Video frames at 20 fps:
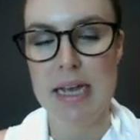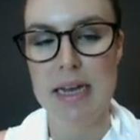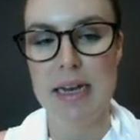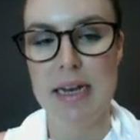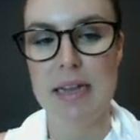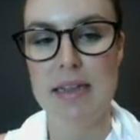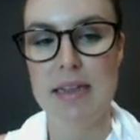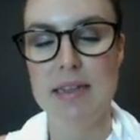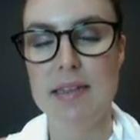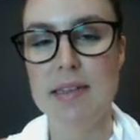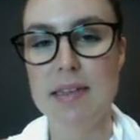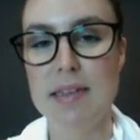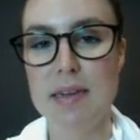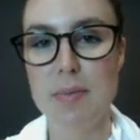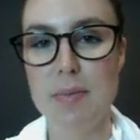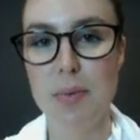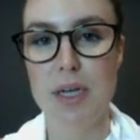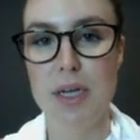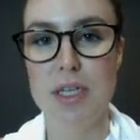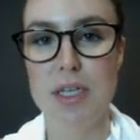Now this is an
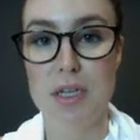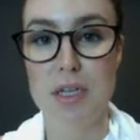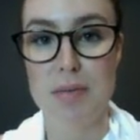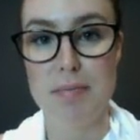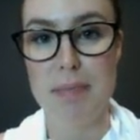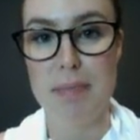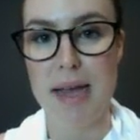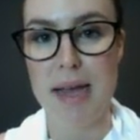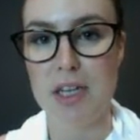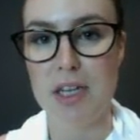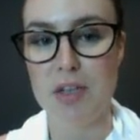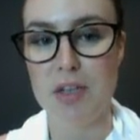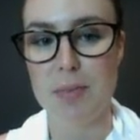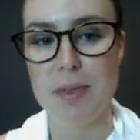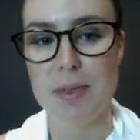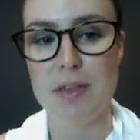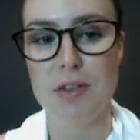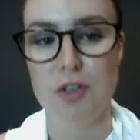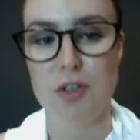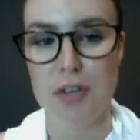impression
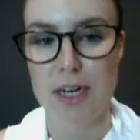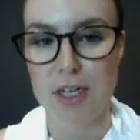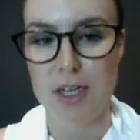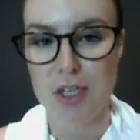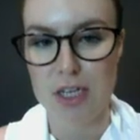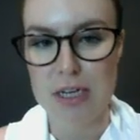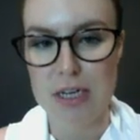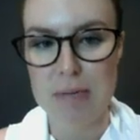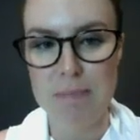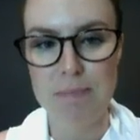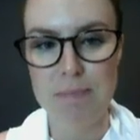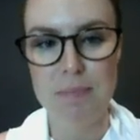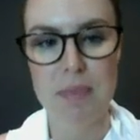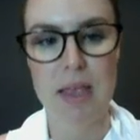management strategy,